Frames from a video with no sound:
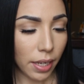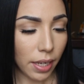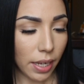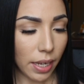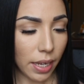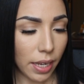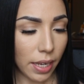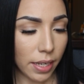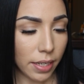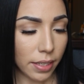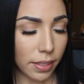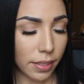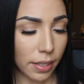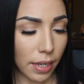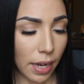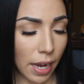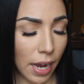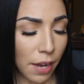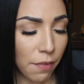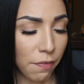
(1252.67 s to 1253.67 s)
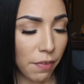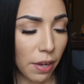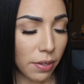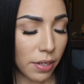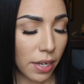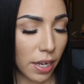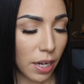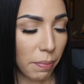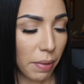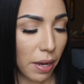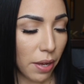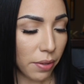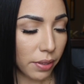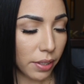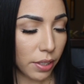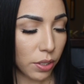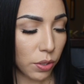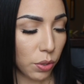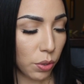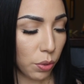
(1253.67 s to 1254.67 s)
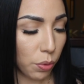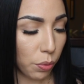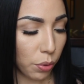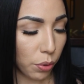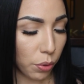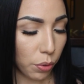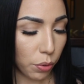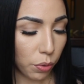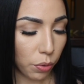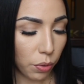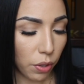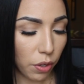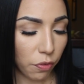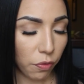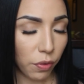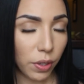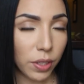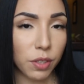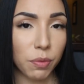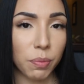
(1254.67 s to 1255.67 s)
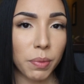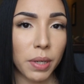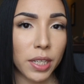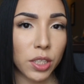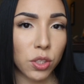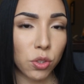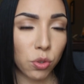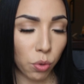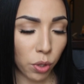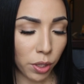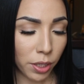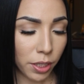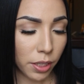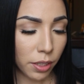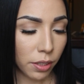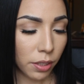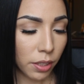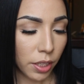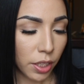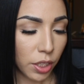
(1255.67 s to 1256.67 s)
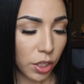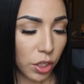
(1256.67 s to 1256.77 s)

And I found out about this through a friend of mine, Jordan.